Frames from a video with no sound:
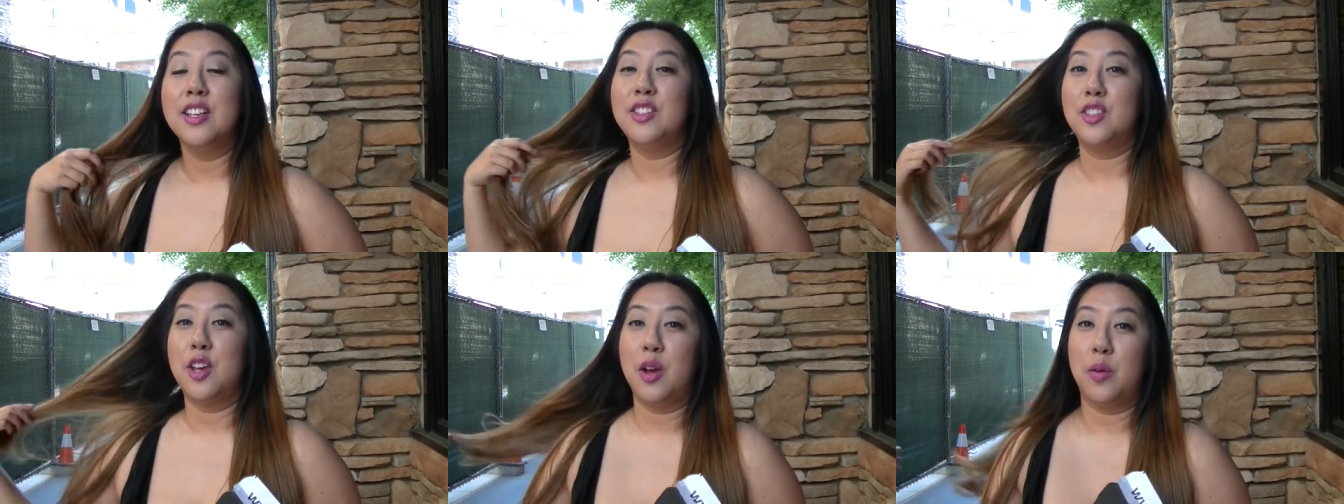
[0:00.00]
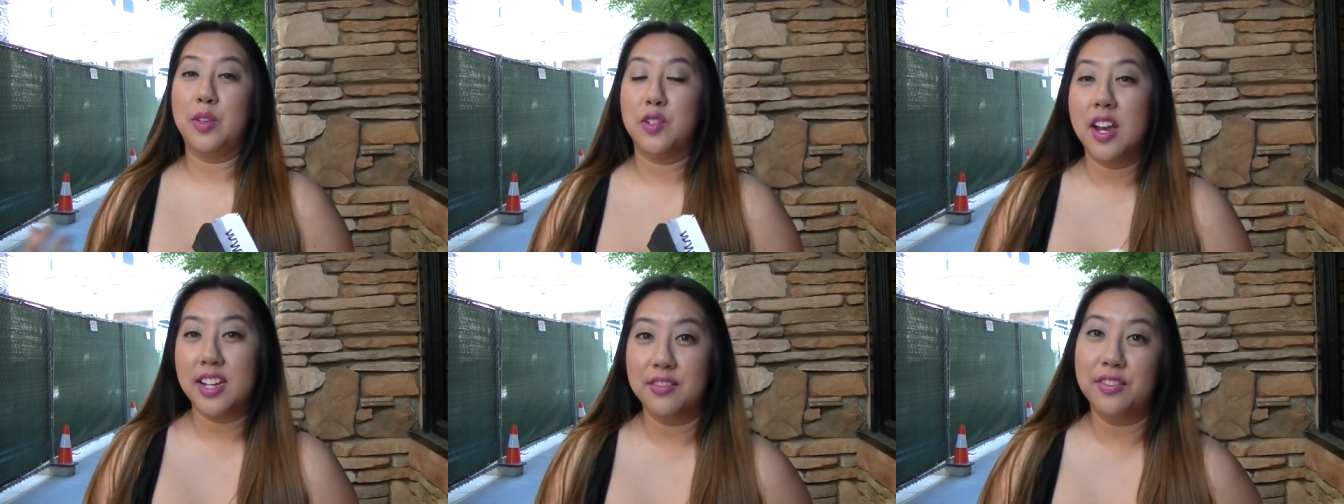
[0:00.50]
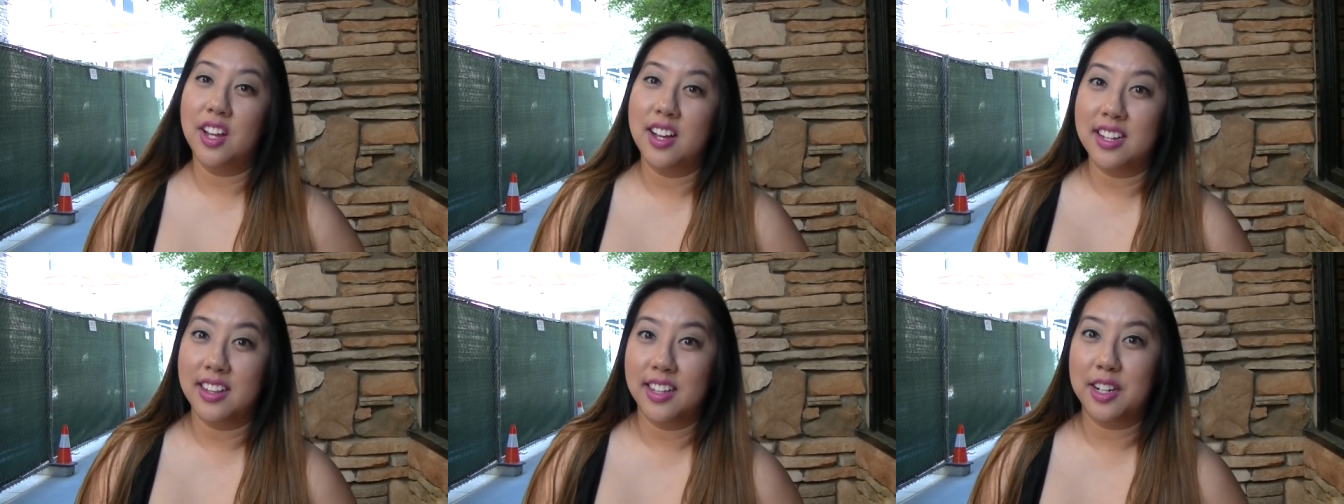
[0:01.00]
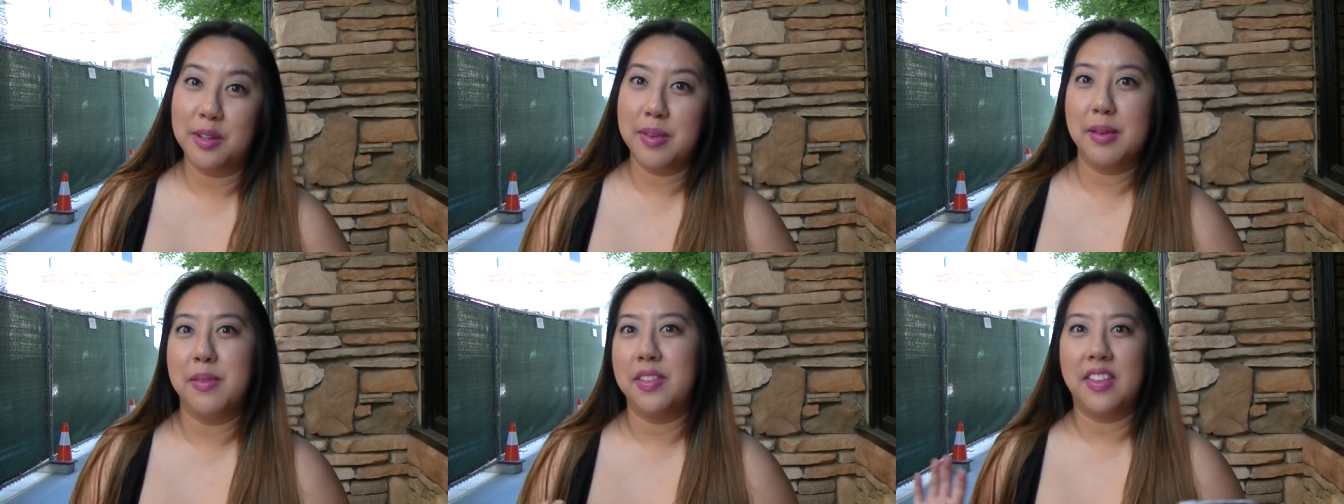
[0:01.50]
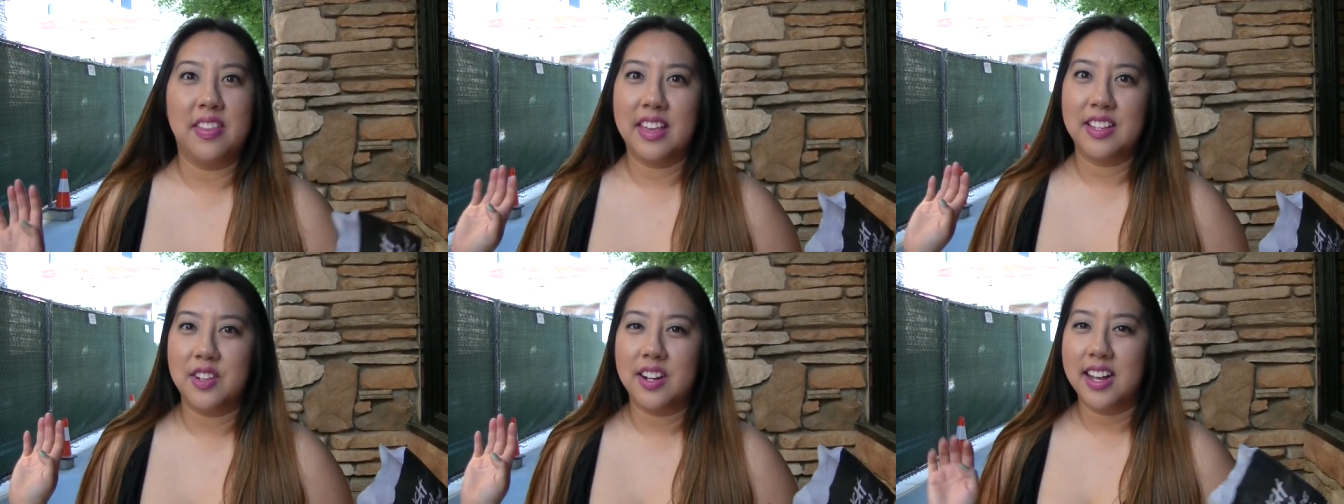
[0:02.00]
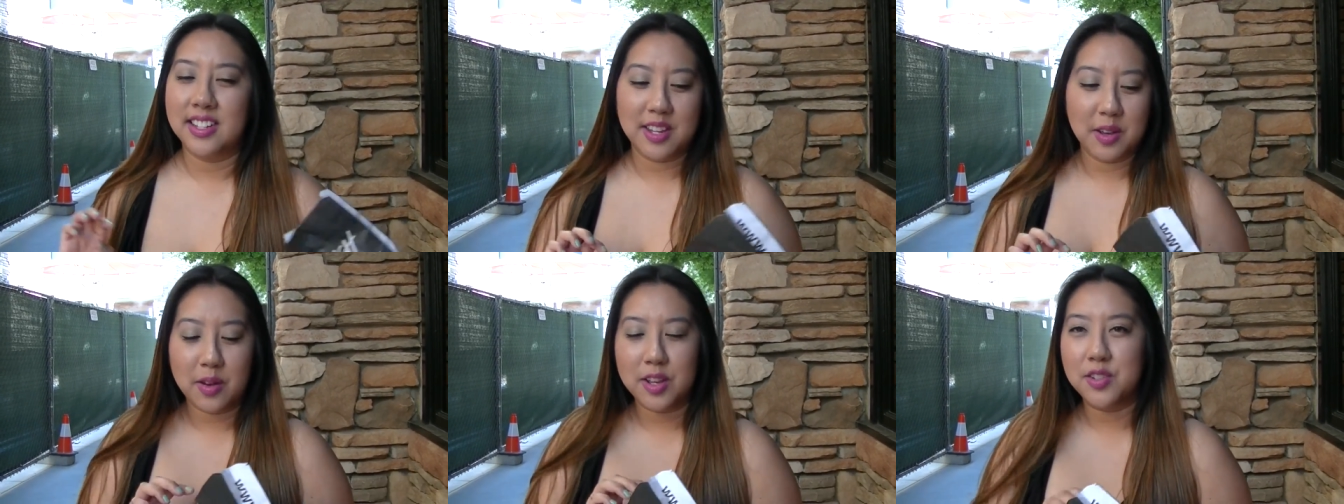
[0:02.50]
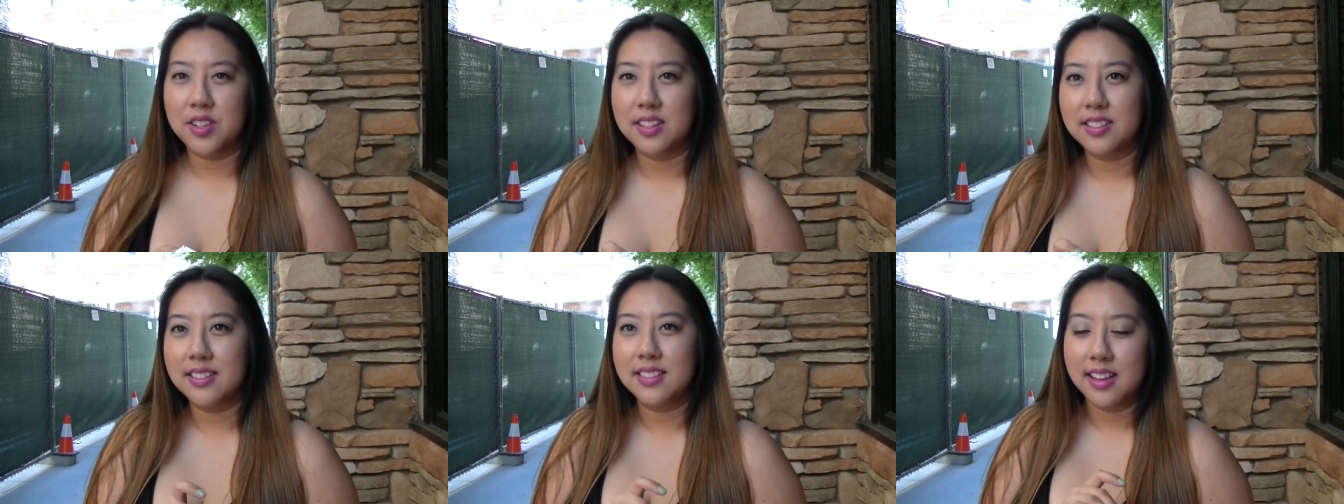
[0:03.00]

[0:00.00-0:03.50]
So we tried to vlog a little bit, but then they started asking questions